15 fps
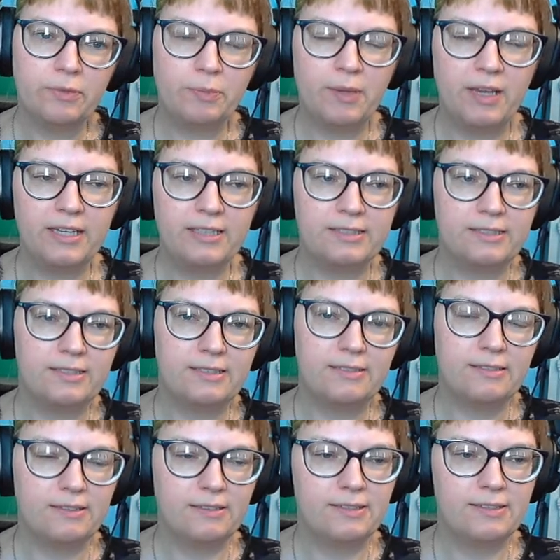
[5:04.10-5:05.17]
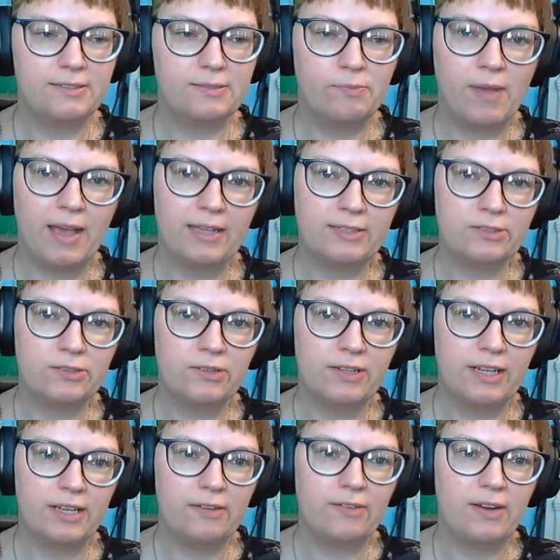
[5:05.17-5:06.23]
Bass is
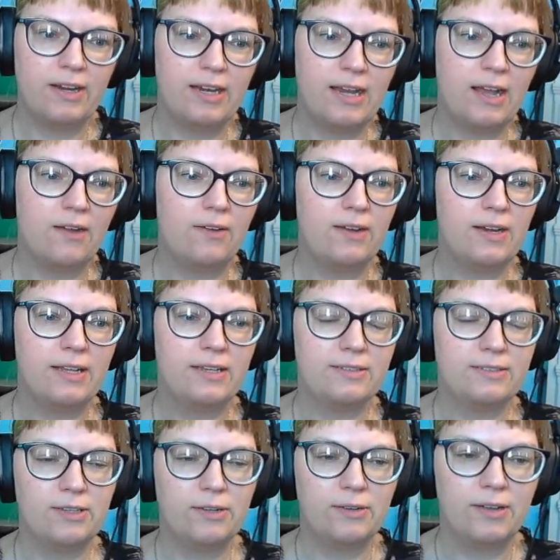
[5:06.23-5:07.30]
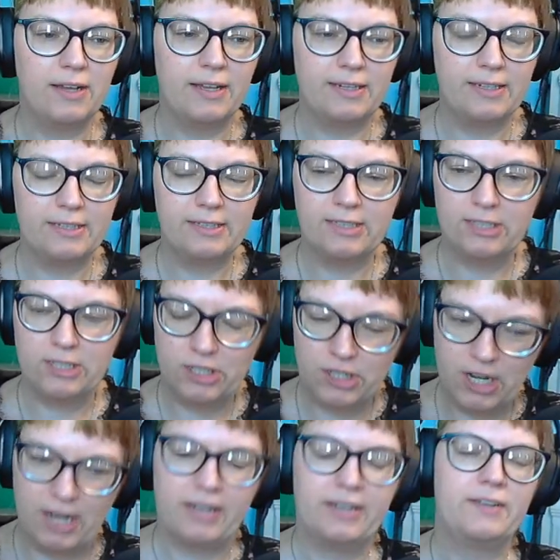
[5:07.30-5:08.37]
mastering it right now, and so I need to just
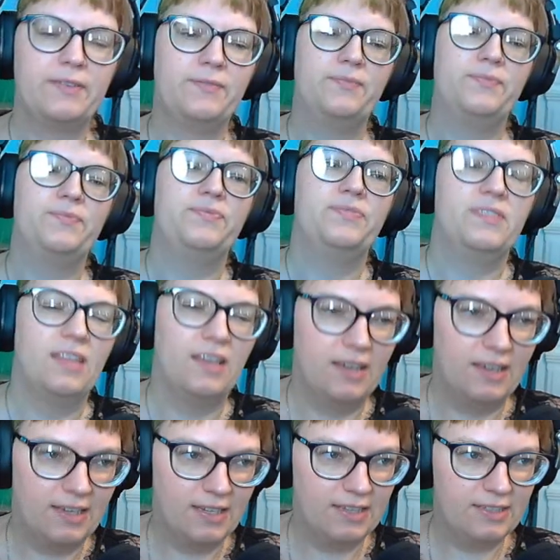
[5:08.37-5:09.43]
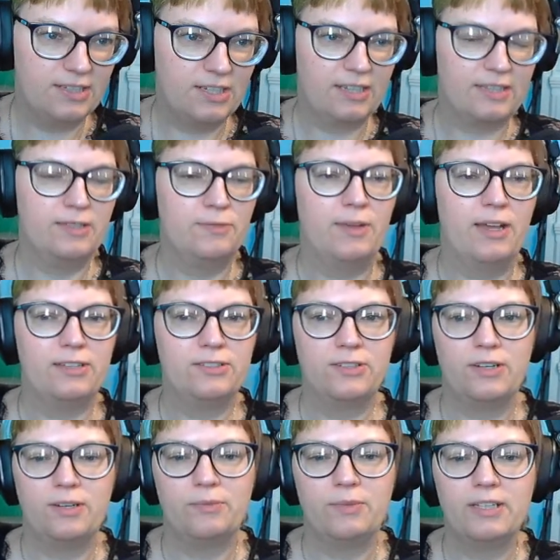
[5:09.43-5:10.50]
check the
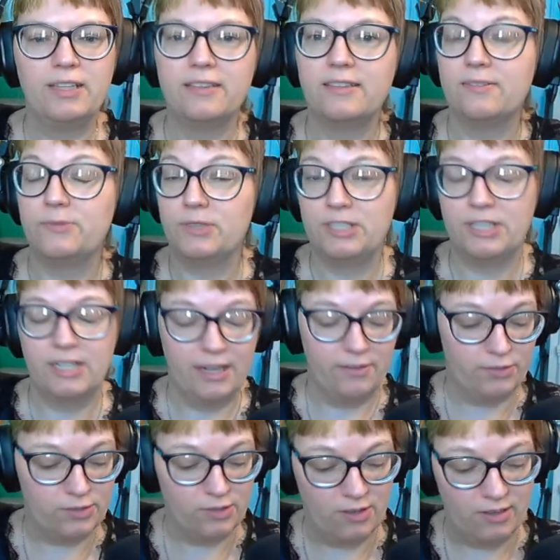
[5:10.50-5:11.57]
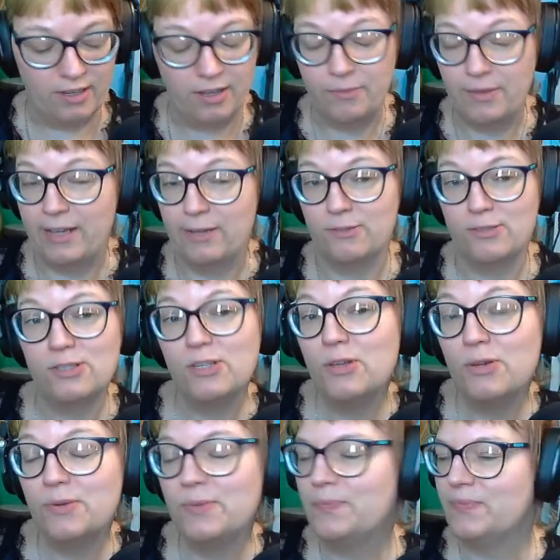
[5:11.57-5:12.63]
mastering, but we should have a song coming out
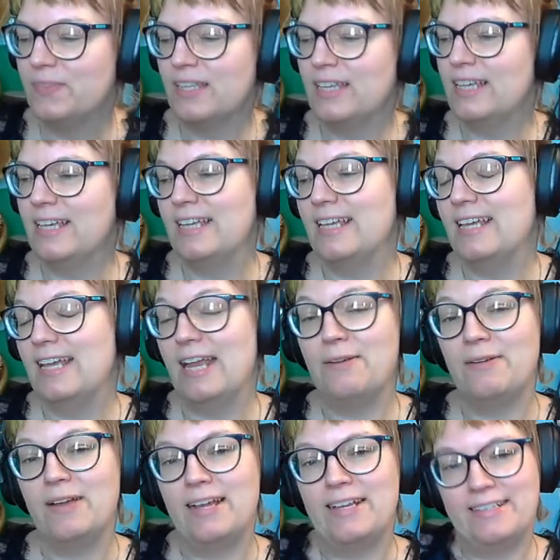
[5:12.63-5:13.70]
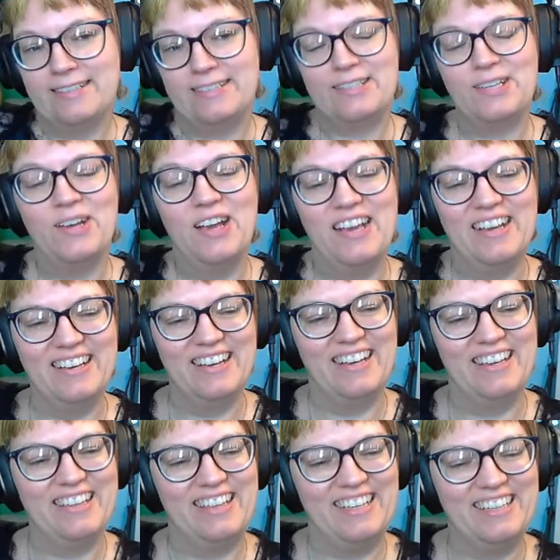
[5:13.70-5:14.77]
soon. Anyway, so
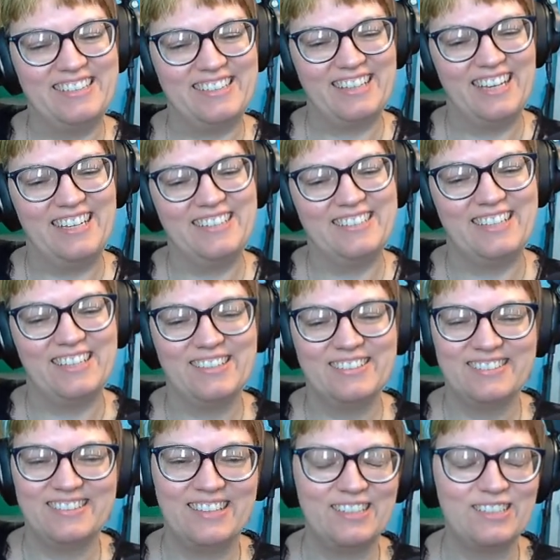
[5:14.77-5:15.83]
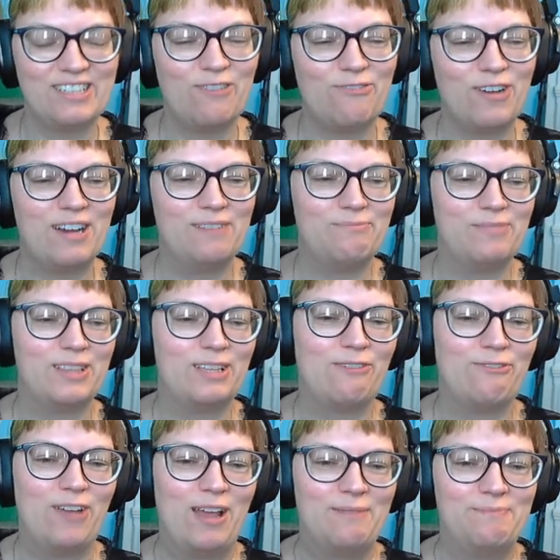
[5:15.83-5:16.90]
all these things they're different, but they're
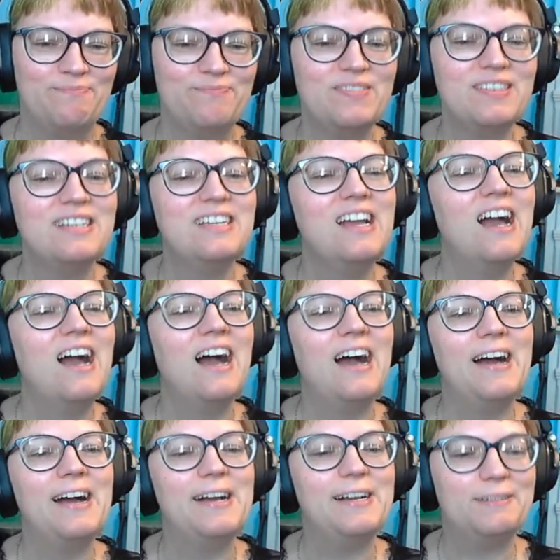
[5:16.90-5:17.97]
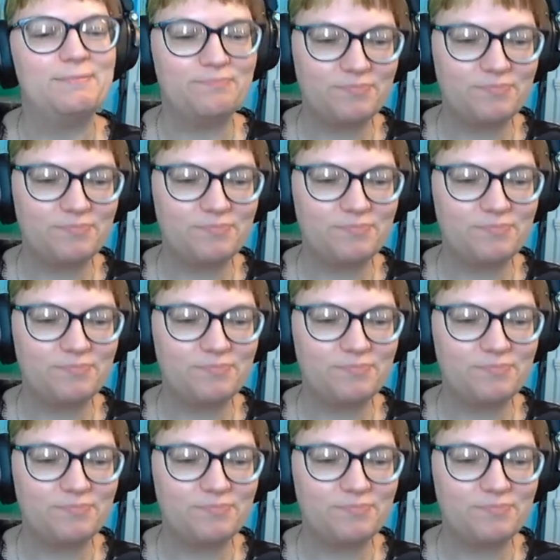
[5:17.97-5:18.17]
fun. All